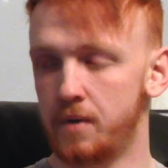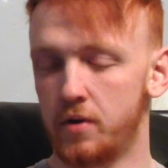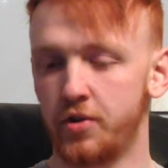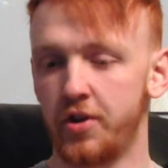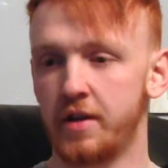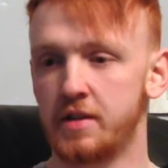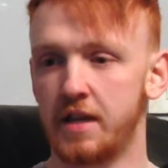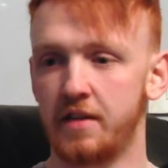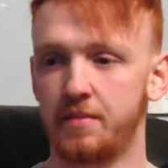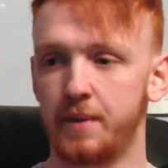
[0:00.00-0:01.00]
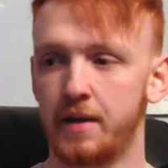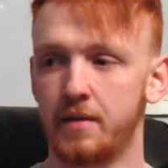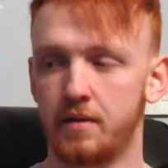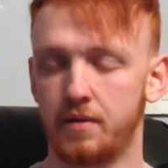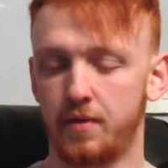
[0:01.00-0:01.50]
On New Year's Eve, me
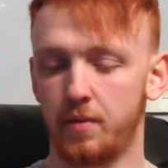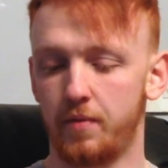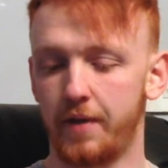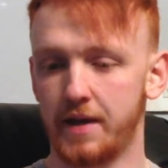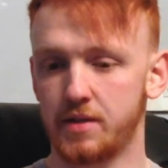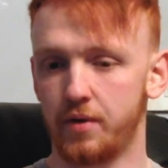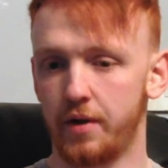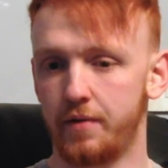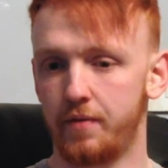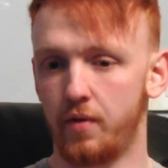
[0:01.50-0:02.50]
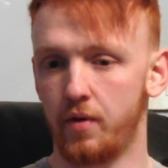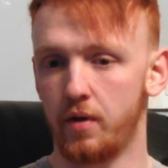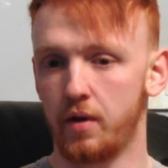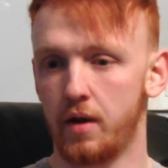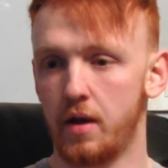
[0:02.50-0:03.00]
and a few of my friends were out
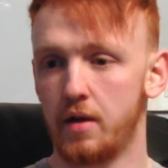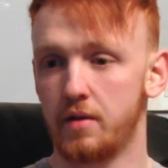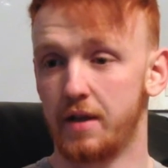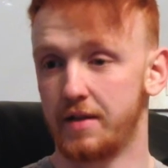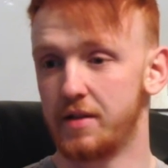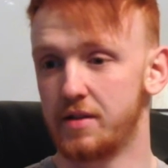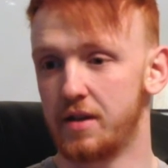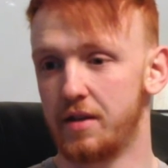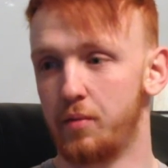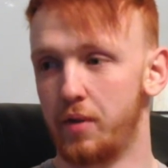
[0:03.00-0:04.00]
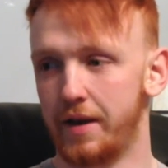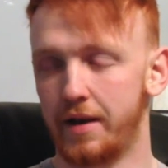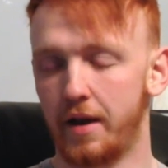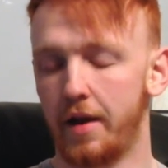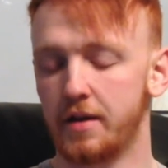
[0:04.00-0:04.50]
for, like, just a, one of the
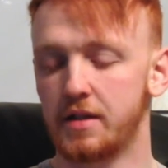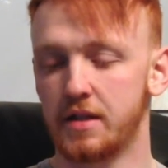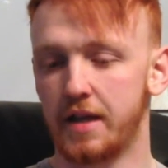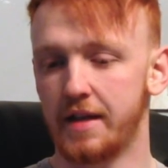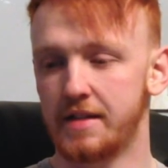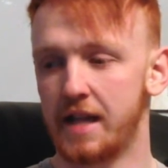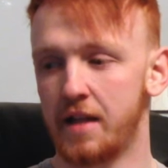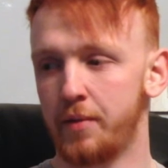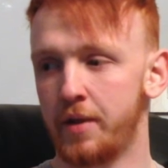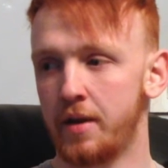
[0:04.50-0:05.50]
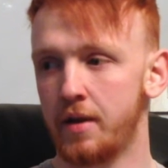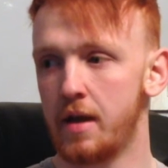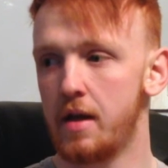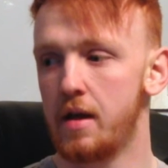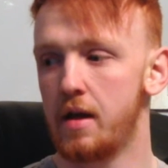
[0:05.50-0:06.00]
town just to kind of celebrate it.
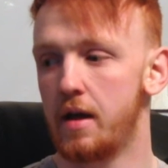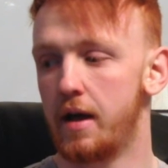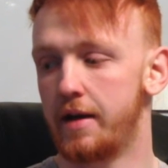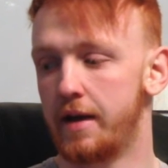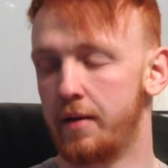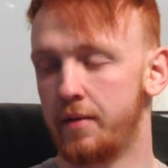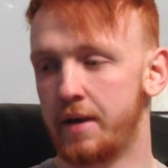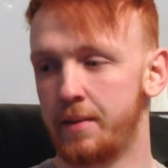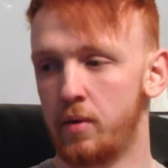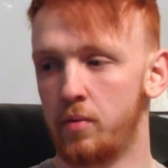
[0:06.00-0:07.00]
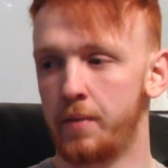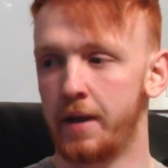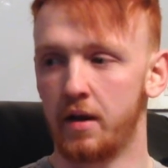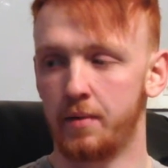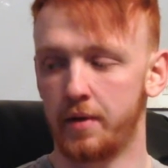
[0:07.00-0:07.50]
And we came home
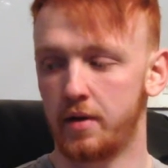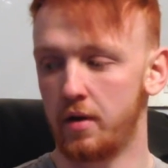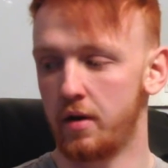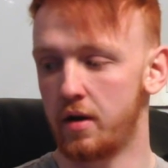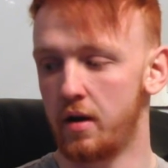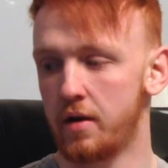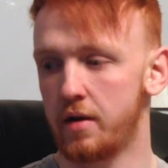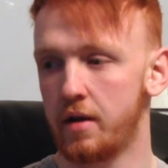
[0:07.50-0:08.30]
here at about 2 o'clock.